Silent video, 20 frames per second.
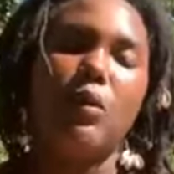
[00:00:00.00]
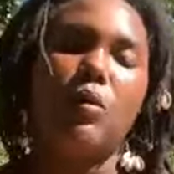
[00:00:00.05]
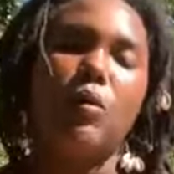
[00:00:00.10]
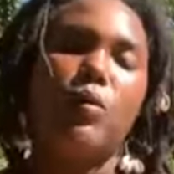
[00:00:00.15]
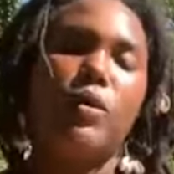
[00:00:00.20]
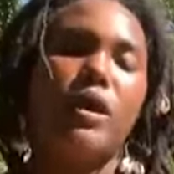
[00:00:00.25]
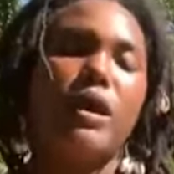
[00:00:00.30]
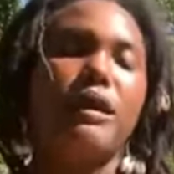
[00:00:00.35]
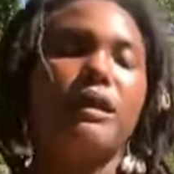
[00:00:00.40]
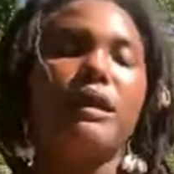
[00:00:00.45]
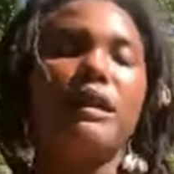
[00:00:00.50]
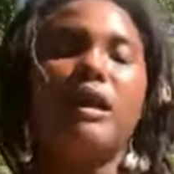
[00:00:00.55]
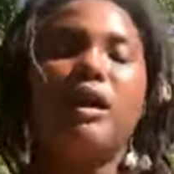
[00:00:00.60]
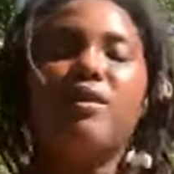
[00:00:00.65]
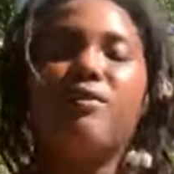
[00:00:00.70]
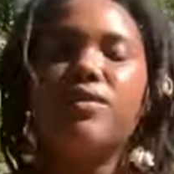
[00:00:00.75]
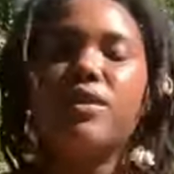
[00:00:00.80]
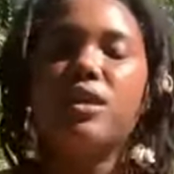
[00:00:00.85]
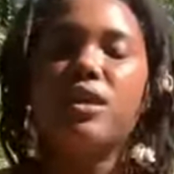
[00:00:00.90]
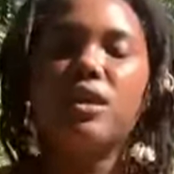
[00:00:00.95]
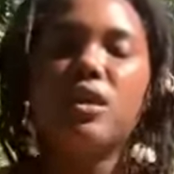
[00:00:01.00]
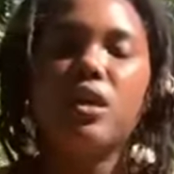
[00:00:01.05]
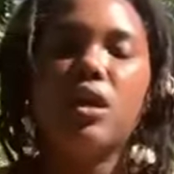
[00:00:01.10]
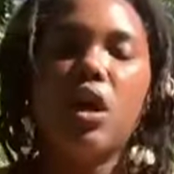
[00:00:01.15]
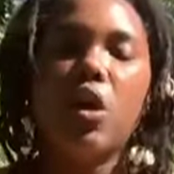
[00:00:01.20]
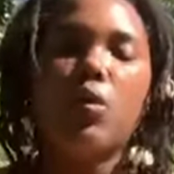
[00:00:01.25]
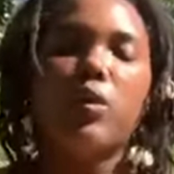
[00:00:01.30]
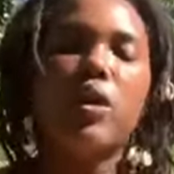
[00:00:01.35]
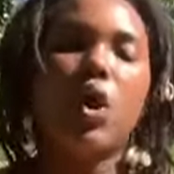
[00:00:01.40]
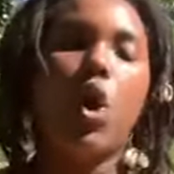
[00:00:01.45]
When we are loving,
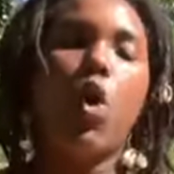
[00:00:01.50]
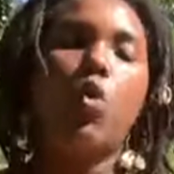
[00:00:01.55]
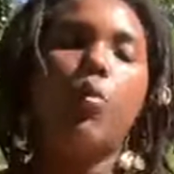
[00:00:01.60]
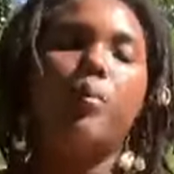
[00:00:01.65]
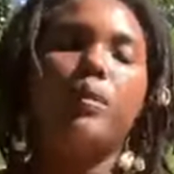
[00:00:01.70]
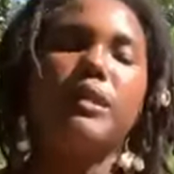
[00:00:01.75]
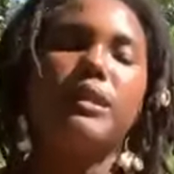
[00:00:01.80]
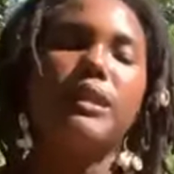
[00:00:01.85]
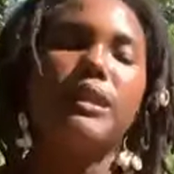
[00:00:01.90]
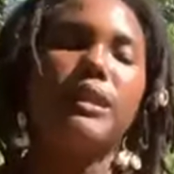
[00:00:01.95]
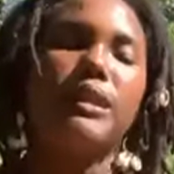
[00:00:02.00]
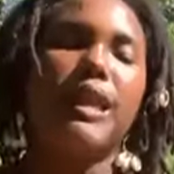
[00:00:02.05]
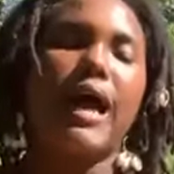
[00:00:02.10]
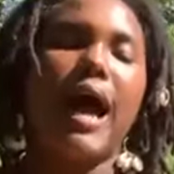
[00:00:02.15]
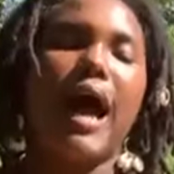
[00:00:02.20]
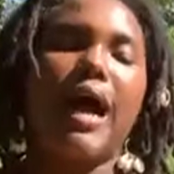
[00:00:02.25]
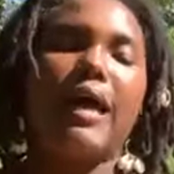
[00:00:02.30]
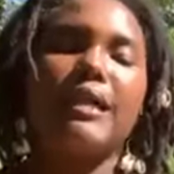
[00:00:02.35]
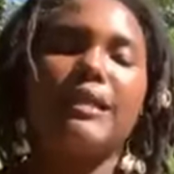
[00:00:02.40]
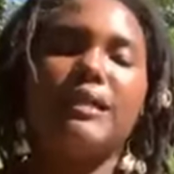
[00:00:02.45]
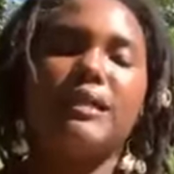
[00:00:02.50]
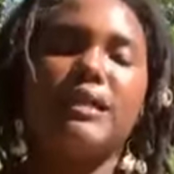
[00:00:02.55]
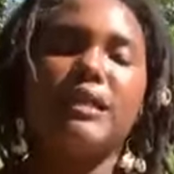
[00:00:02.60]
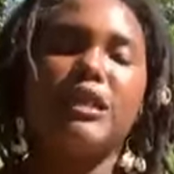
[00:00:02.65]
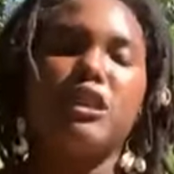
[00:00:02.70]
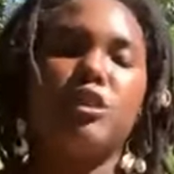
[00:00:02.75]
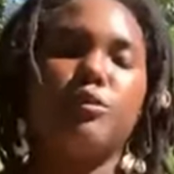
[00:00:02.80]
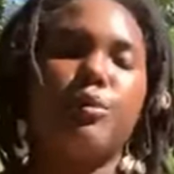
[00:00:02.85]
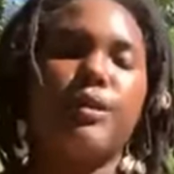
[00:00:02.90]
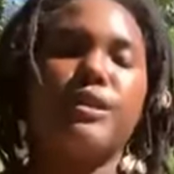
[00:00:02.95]
we openly and
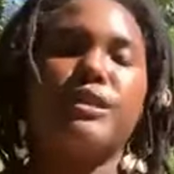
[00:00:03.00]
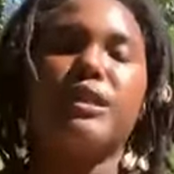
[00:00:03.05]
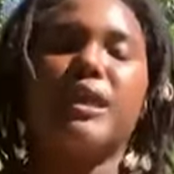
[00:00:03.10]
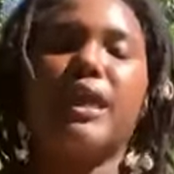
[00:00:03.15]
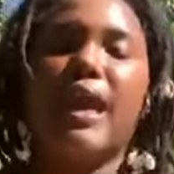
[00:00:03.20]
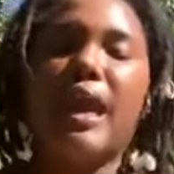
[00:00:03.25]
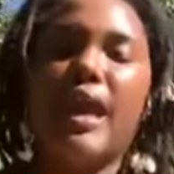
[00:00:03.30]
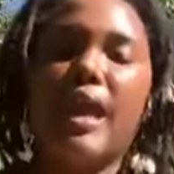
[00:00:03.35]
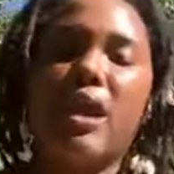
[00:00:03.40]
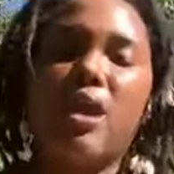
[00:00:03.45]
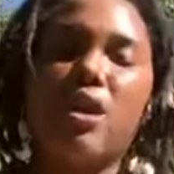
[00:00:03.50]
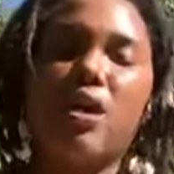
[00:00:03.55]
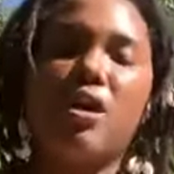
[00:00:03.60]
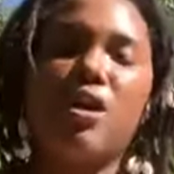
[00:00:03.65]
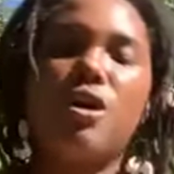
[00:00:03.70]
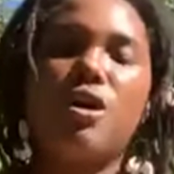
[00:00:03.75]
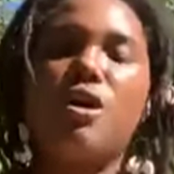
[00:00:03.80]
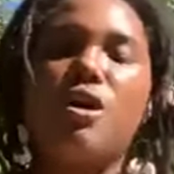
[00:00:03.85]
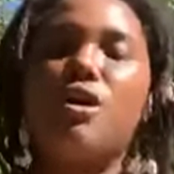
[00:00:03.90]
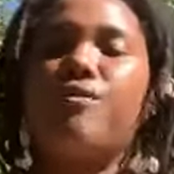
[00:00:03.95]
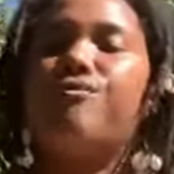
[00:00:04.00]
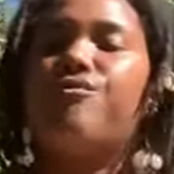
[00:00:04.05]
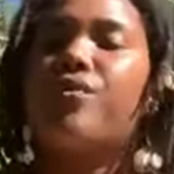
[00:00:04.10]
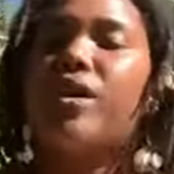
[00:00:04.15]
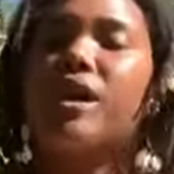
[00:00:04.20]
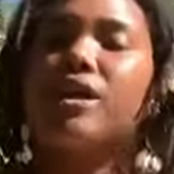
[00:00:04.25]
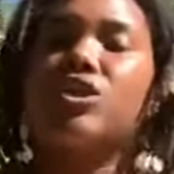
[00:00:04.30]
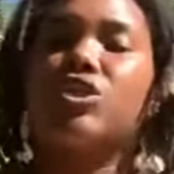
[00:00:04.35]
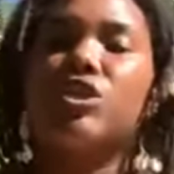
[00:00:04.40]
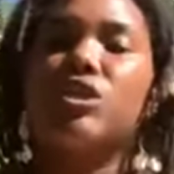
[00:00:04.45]
honestly express care,
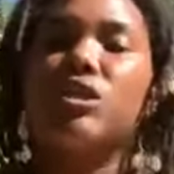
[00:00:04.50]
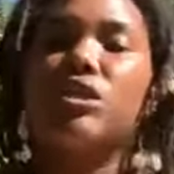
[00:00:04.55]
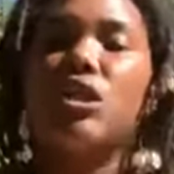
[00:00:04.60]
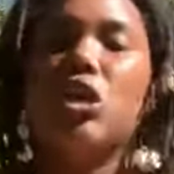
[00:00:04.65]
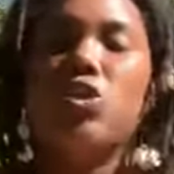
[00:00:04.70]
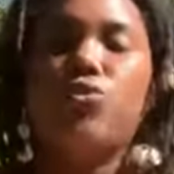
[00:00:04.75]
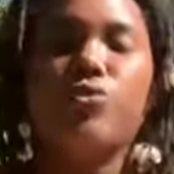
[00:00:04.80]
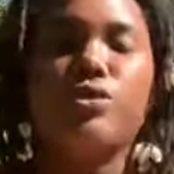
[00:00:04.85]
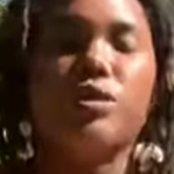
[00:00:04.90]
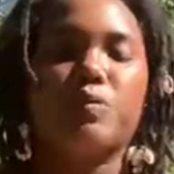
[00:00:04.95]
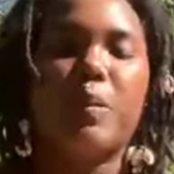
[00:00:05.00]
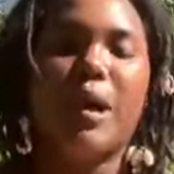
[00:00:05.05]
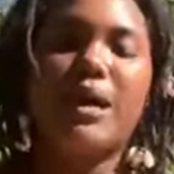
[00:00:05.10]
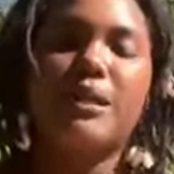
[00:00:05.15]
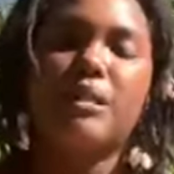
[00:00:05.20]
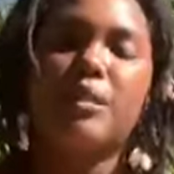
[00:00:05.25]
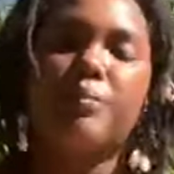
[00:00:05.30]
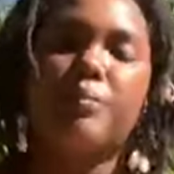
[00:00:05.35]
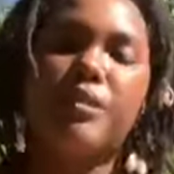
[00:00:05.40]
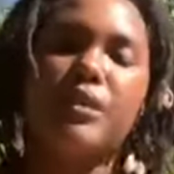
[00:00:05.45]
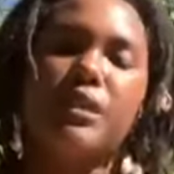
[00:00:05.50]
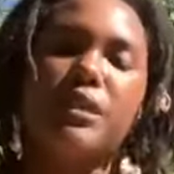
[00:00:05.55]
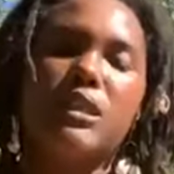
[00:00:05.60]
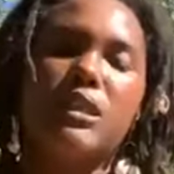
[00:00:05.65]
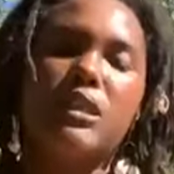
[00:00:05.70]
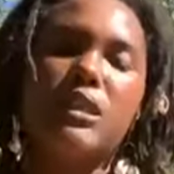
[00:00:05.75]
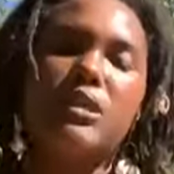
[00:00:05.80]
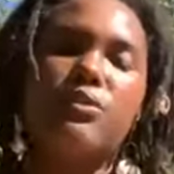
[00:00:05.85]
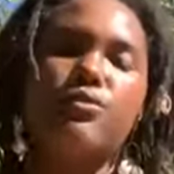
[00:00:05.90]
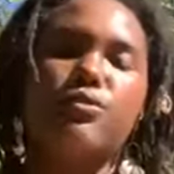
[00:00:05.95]
affection,
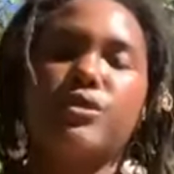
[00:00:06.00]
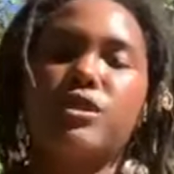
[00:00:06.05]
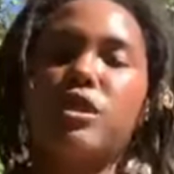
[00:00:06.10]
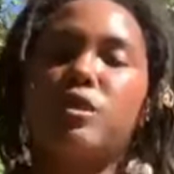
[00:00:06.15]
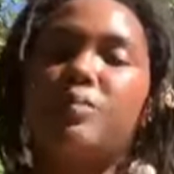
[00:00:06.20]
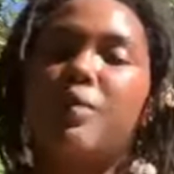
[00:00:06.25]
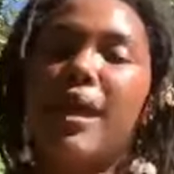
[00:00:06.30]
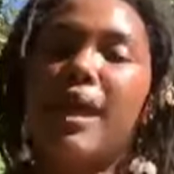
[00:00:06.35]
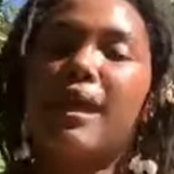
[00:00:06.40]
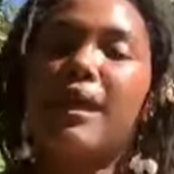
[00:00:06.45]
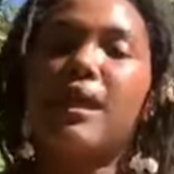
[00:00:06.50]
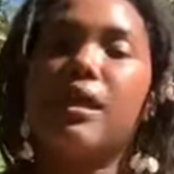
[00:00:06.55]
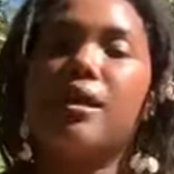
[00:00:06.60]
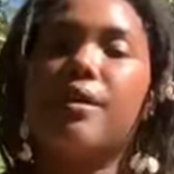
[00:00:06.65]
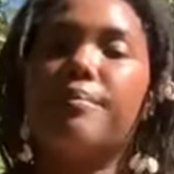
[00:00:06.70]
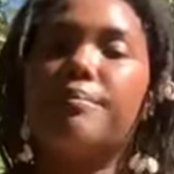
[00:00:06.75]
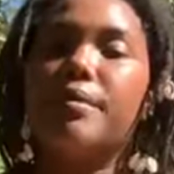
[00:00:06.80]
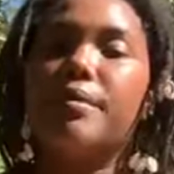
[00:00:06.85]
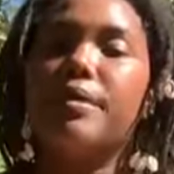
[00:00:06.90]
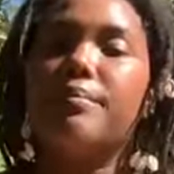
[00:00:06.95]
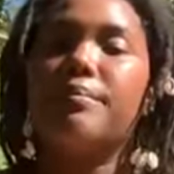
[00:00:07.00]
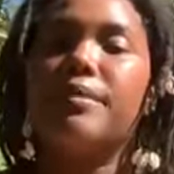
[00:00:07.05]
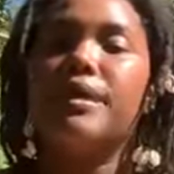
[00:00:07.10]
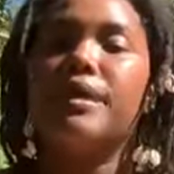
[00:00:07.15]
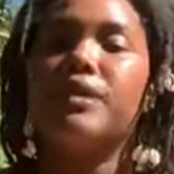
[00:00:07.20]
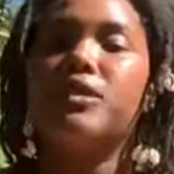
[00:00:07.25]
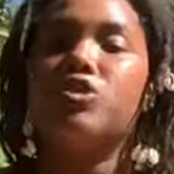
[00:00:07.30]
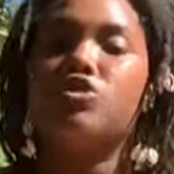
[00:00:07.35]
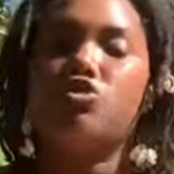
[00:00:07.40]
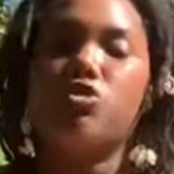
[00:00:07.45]
responsibility, respect,
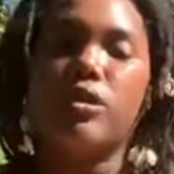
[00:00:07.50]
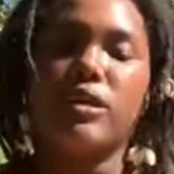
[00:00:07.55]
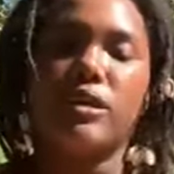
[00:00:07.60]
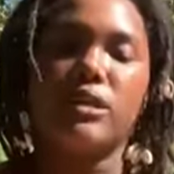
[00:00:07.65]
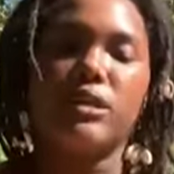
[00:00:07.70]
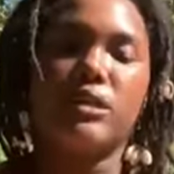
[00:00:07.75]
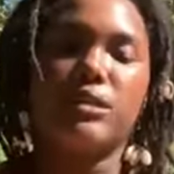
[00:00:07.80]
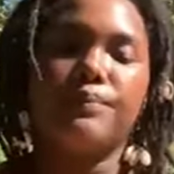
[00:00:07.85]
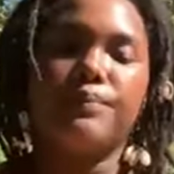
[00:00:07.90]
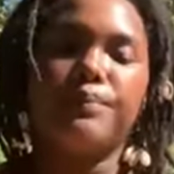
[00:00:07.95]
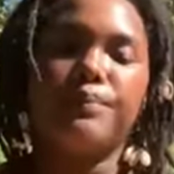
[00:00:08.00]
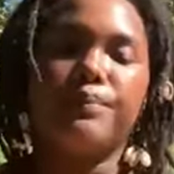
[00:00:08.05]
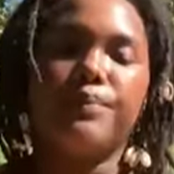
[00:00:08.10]
commitment, and trust.